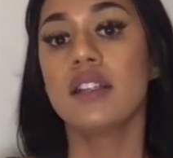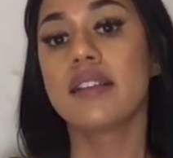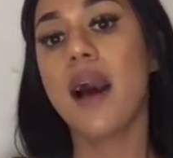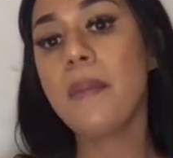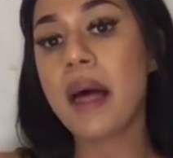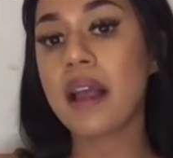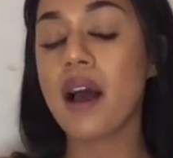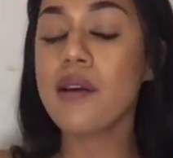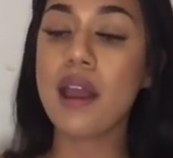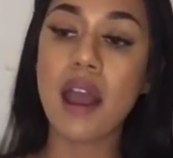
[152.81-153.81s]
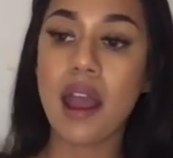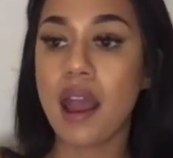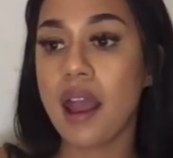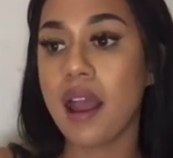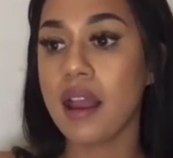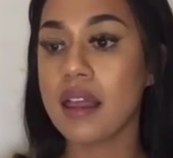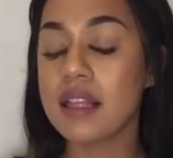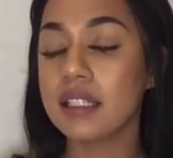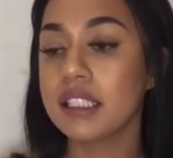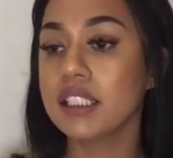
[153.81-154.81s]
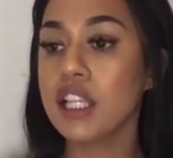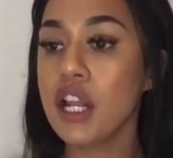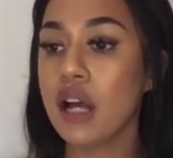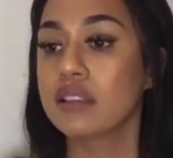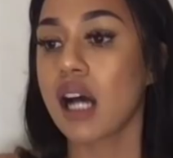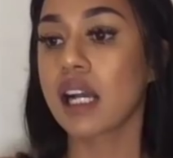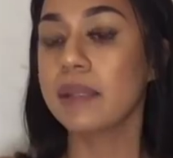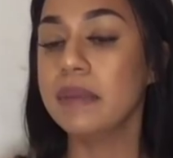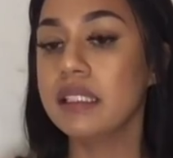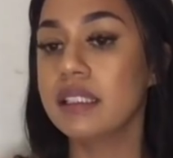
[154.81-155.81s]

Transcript: So I'm like, okay. And then she's, you know, talking to me.